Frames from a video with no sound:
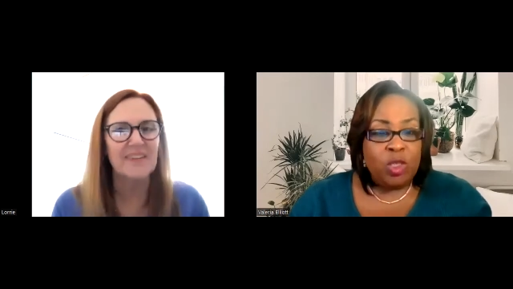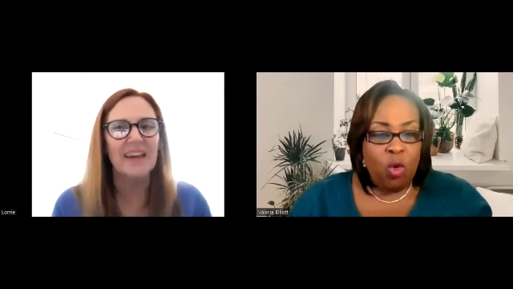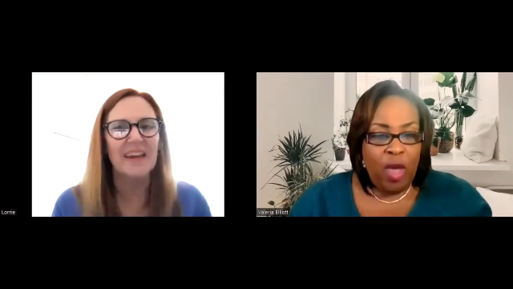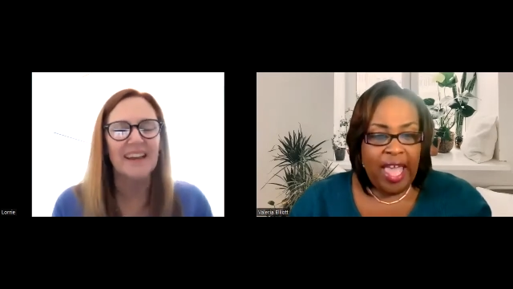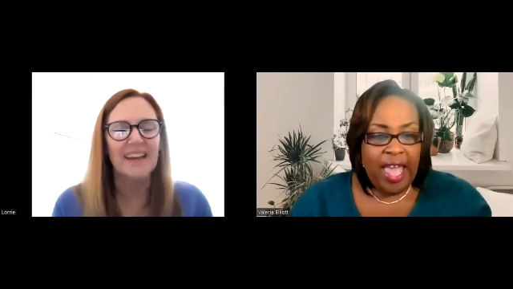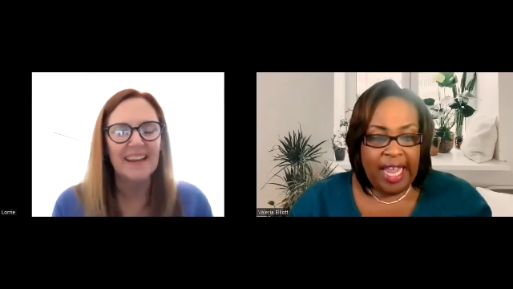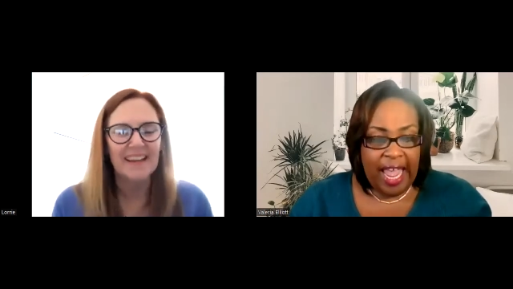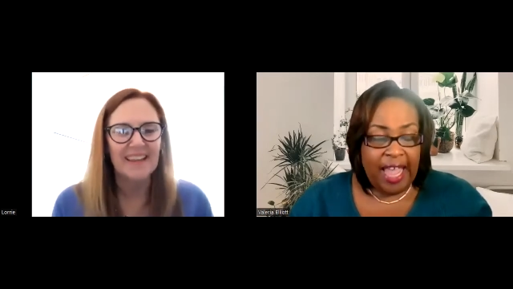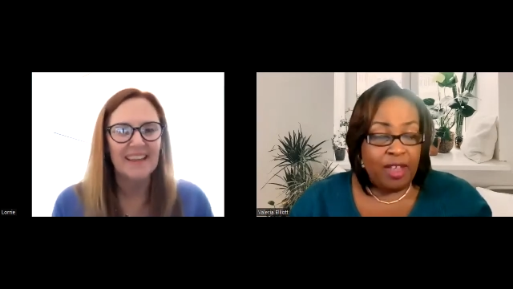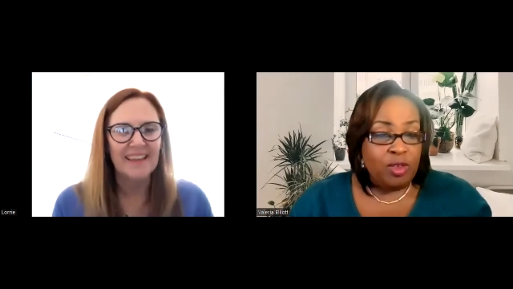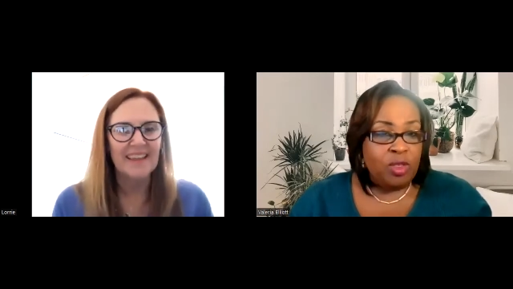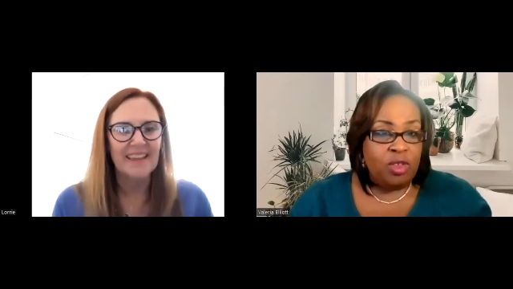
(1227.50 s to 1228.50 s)
Speaker 1: okay. go ahead and
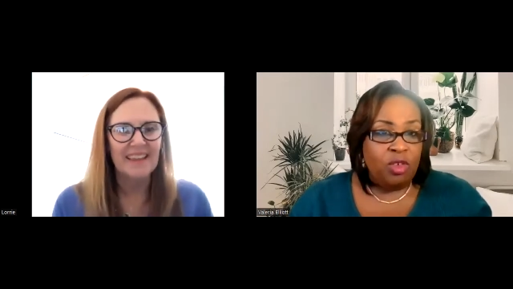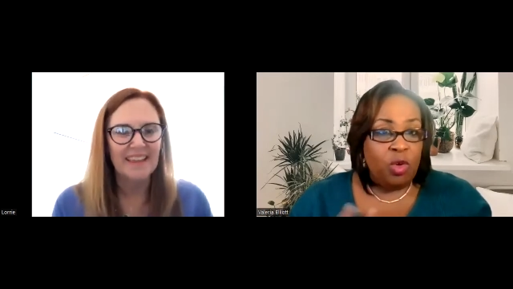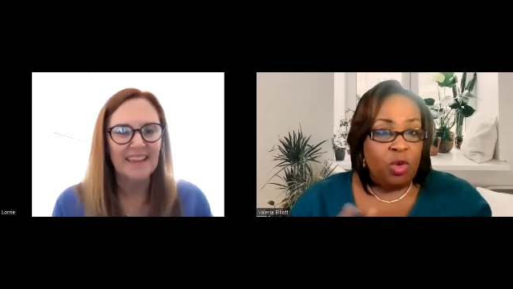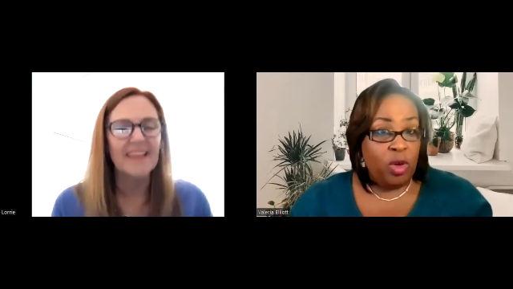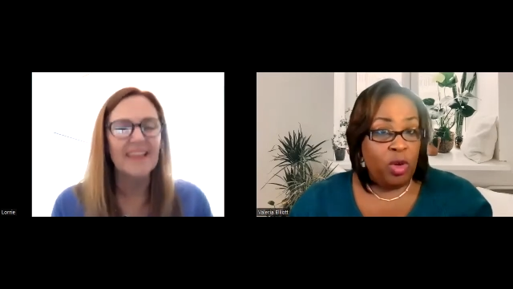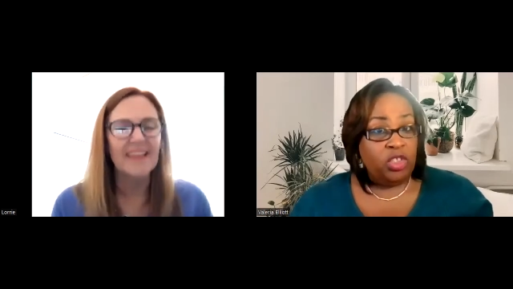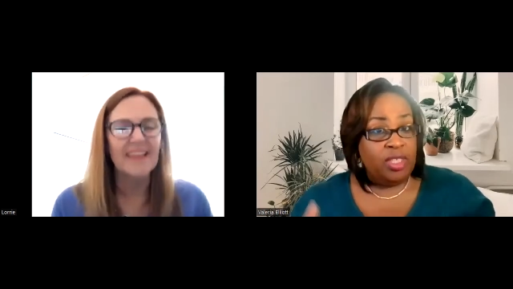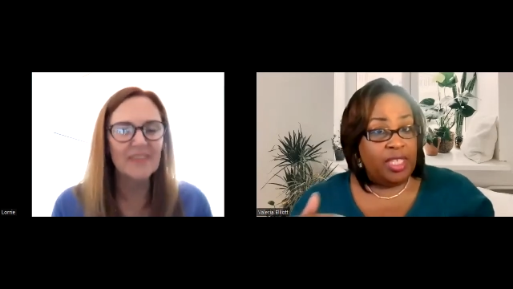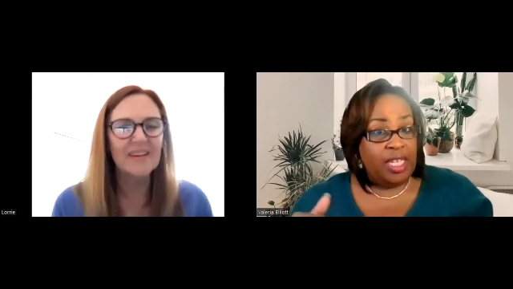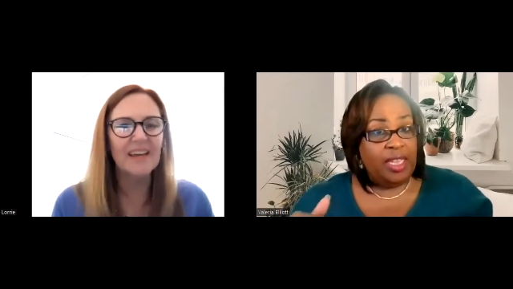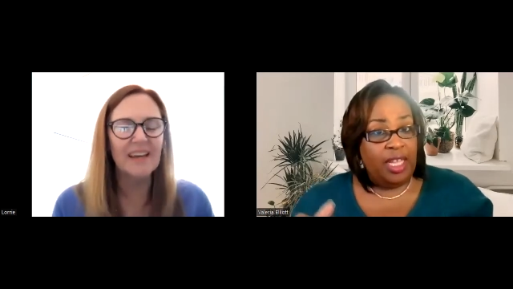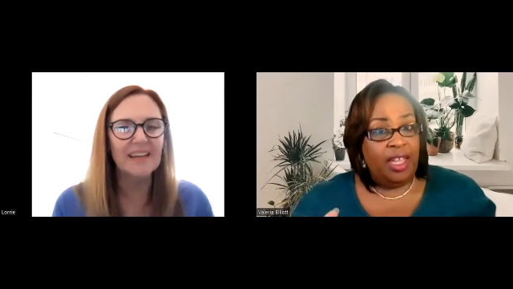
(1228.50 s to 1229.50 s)
answer the questions okay.
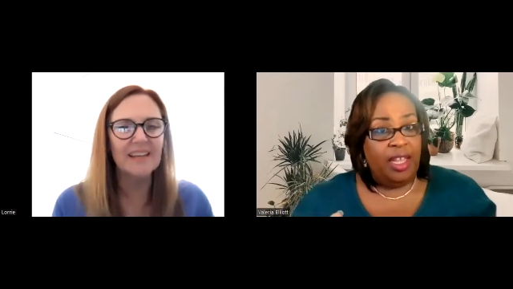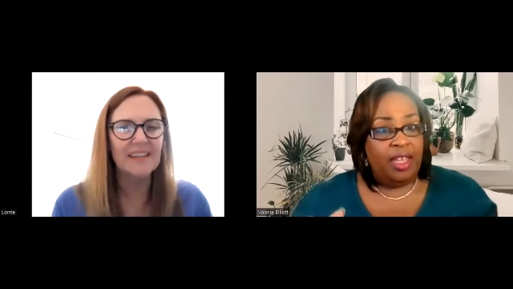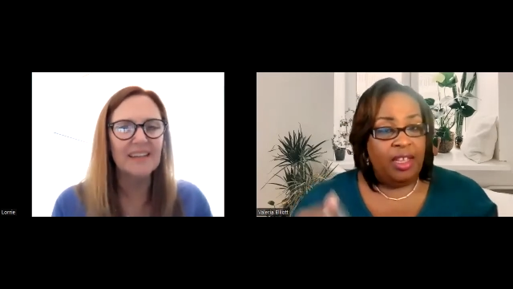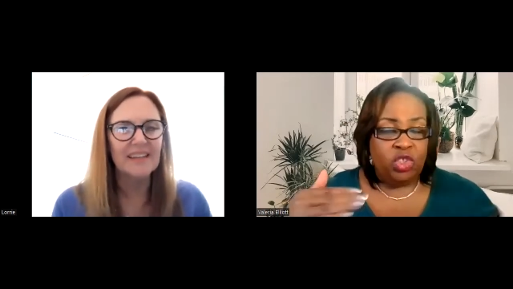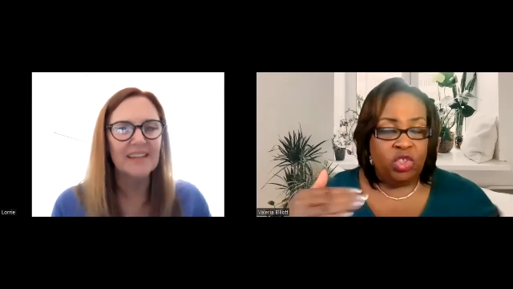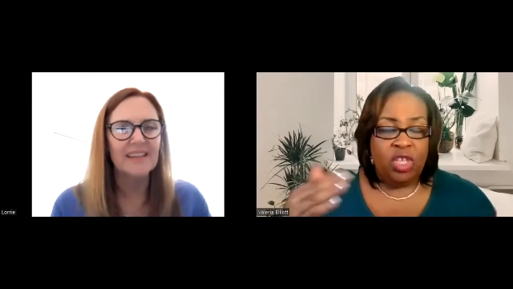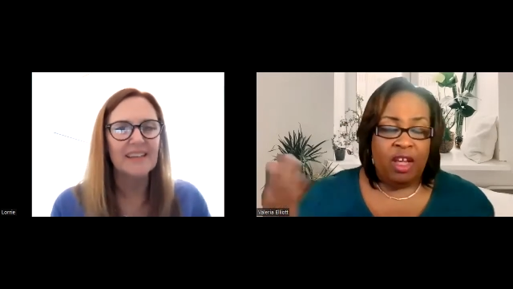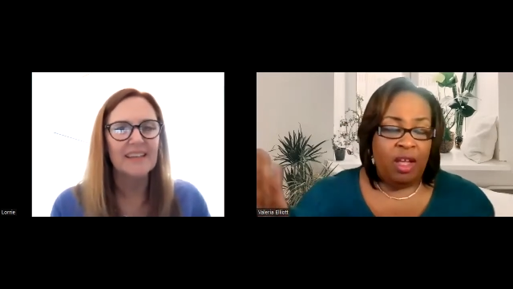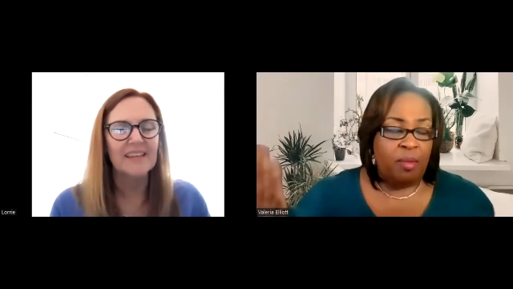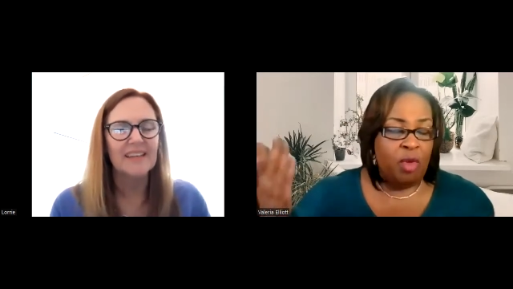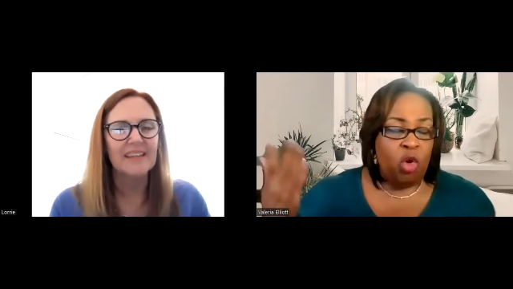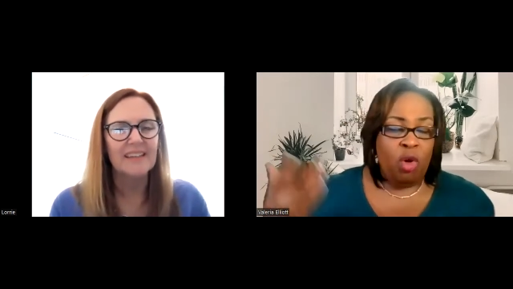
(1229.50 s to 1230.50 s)
at the end. Because
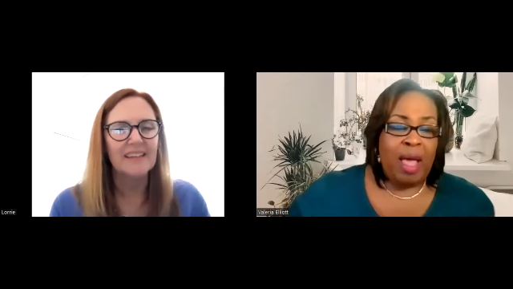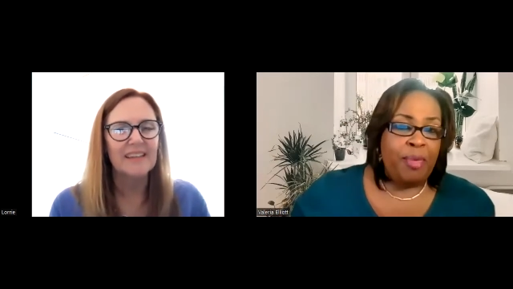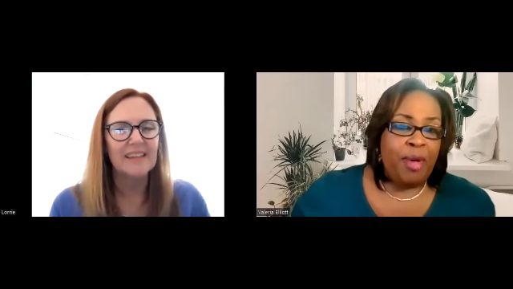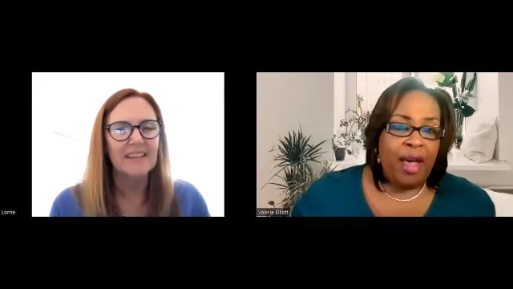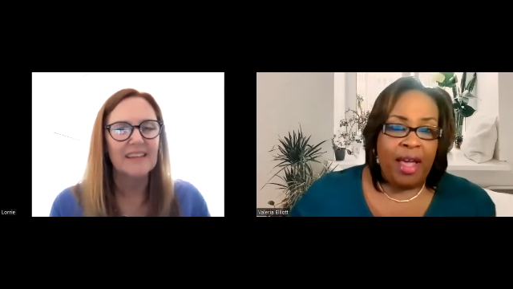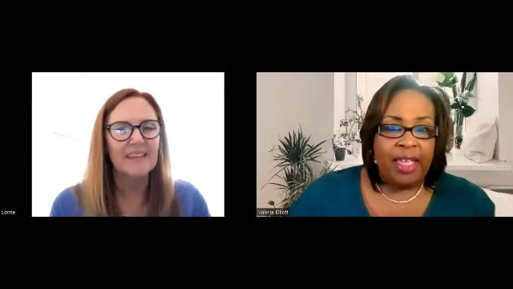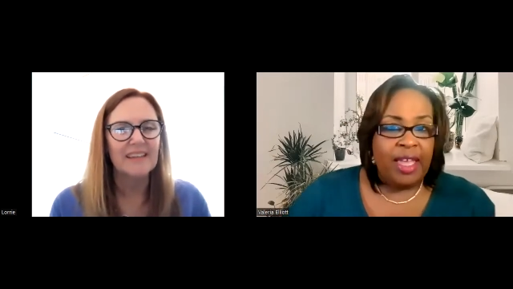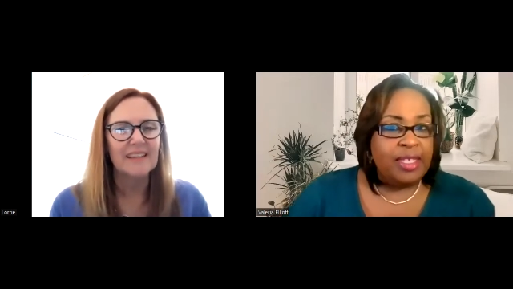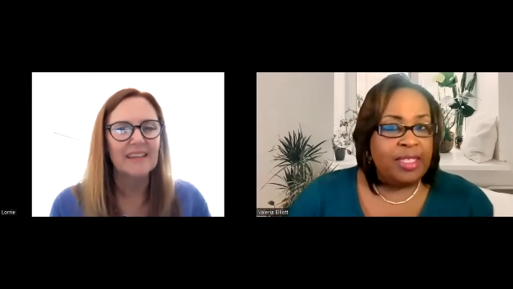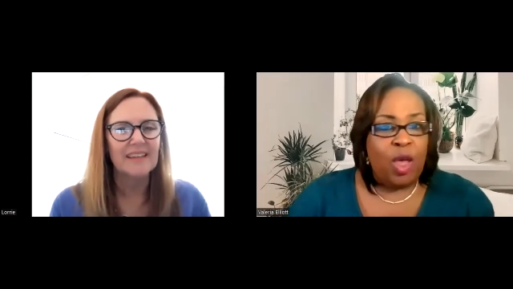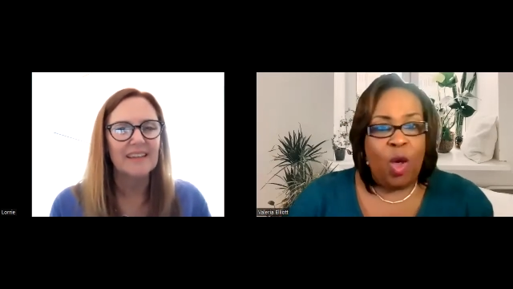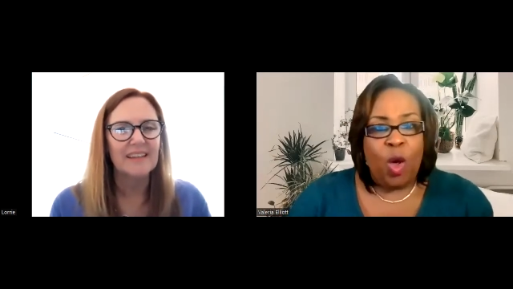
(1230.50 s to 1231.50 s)
um, on my podcast,
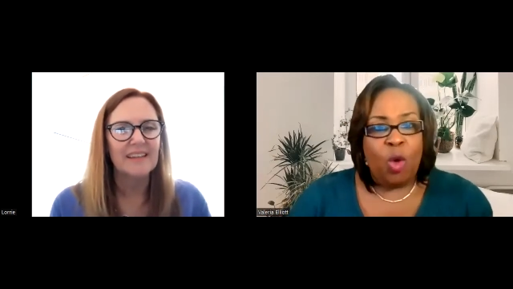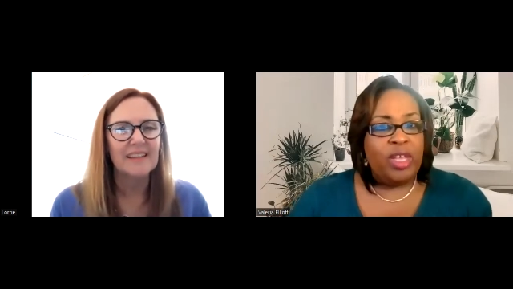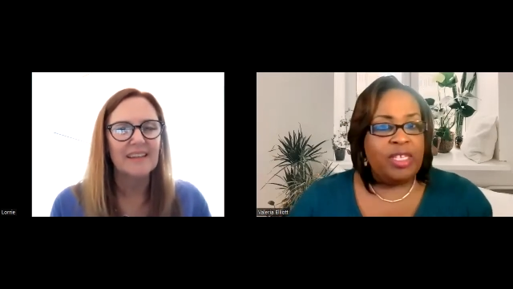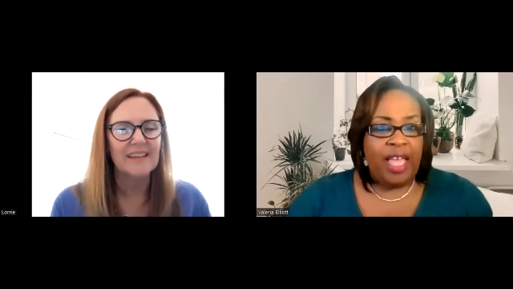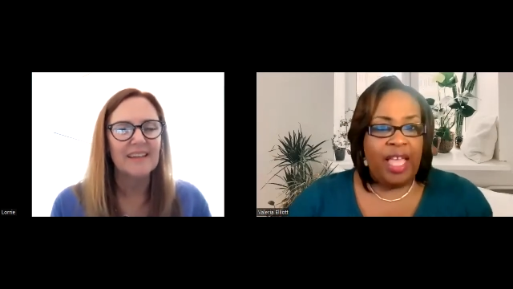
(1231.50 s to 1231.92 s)
I always